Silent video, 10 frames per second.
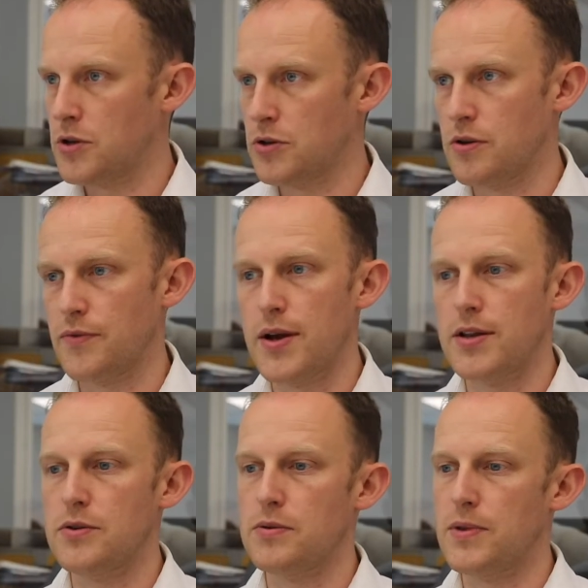So if we're
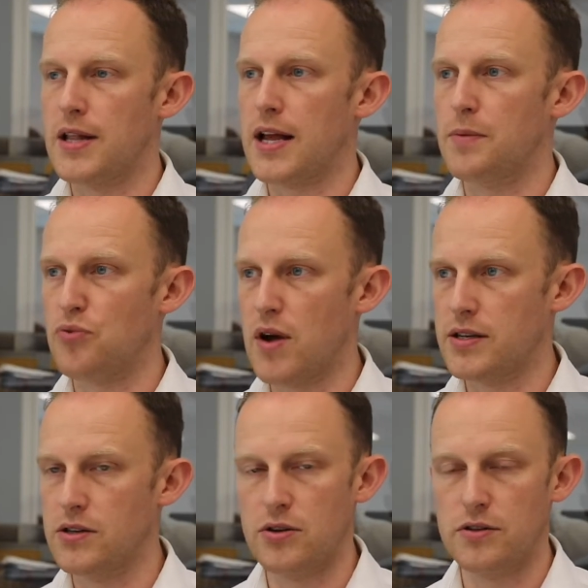doing something like a
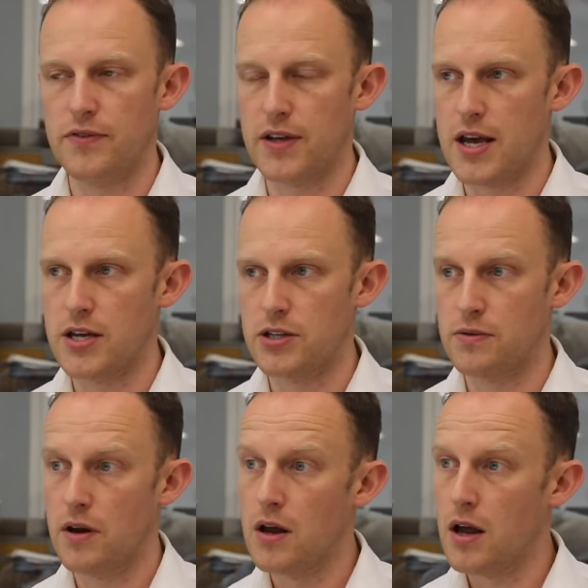price notification,